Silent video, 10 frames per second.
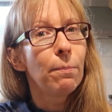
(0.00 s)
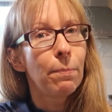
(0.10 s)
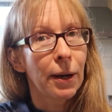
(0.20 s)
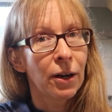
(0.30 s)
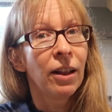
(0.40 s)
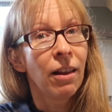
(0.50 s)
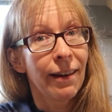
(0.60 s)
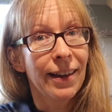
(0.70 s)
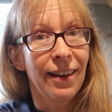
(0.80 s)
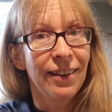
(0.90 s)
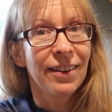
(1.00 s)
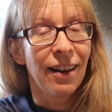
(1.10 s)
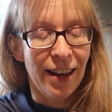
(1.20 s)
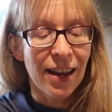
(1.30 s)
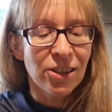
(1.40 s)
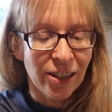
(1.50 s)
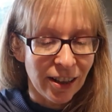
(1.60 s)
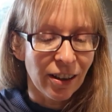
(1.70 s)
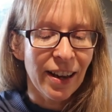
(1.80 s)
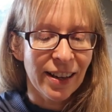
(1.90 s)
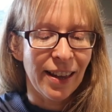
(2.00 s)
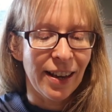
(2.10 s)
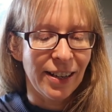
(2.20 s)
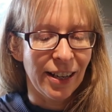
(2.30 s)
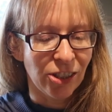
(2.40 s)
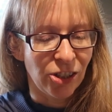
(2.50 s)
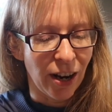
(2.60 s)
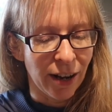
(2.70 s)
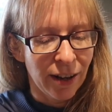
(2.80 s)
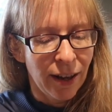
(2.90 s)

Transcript: But I like it. I actually like that texture.